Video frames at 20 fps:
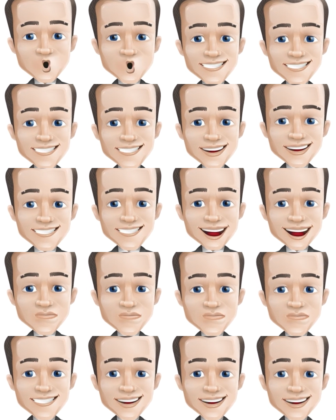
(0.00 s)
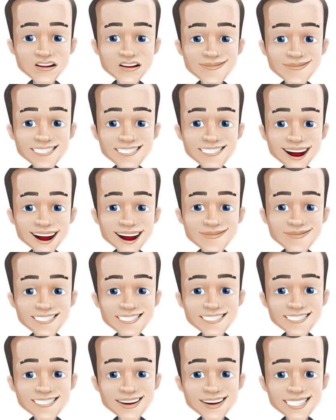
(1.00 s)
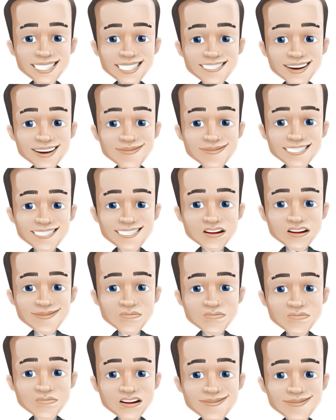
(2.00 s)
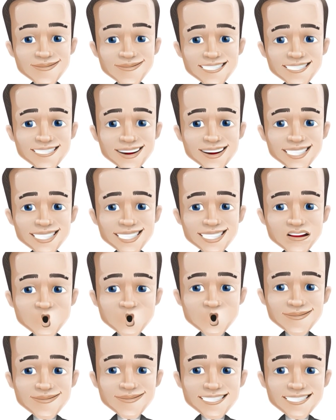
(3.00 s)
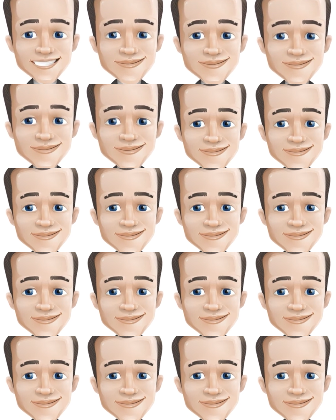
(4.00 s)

safe havens either retain or increase their value. Key takeaways.